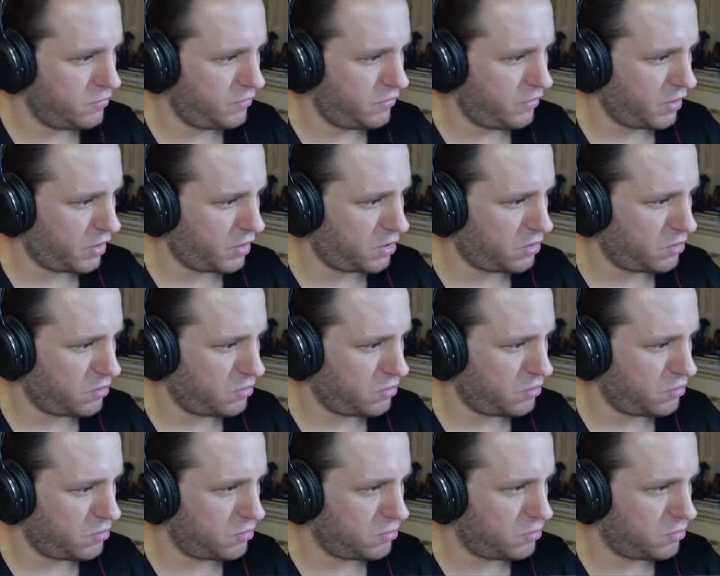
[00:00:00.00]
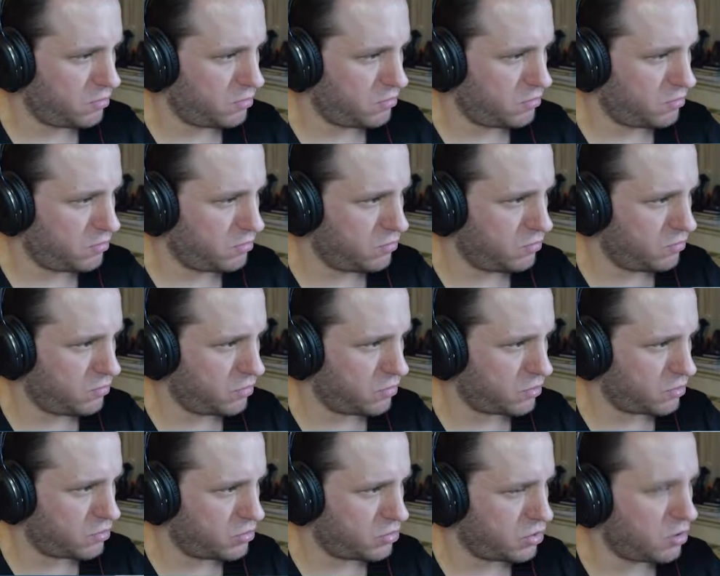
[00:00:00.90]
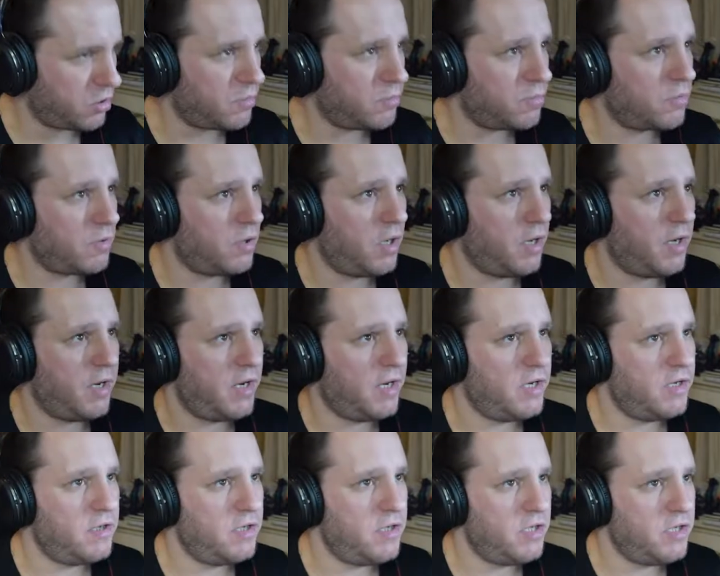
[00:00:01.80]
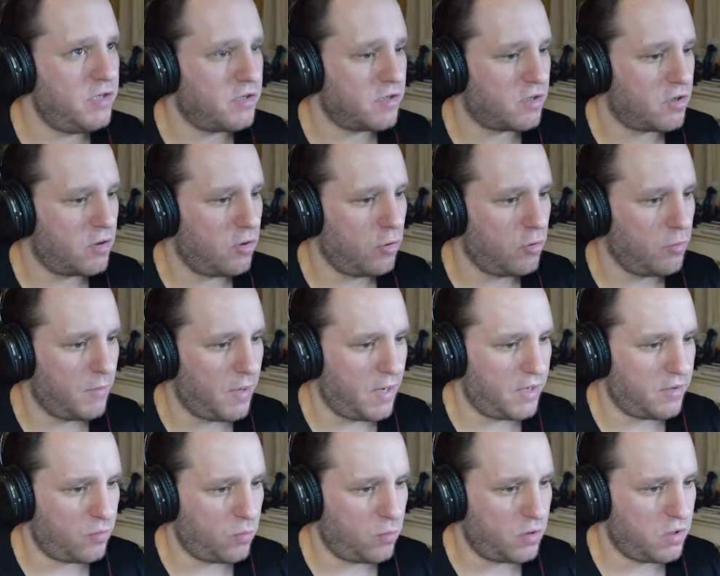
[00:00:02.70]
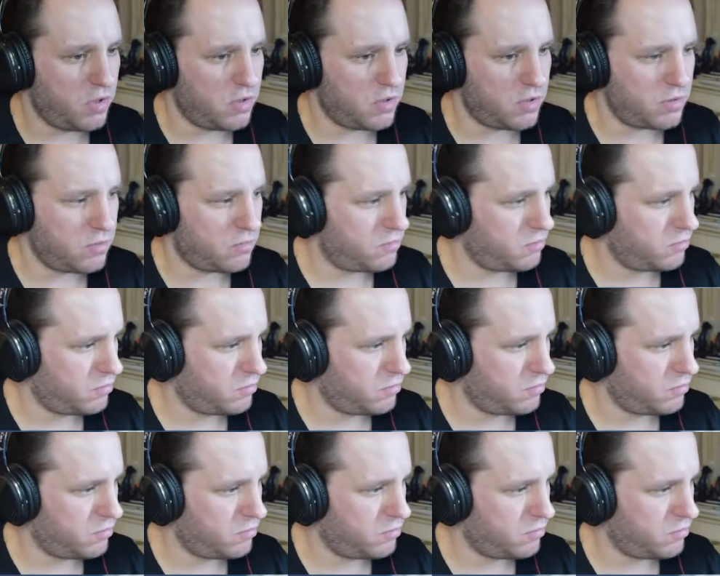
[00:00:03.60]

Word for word: Tick. Workshop. I need a coal mine. Where?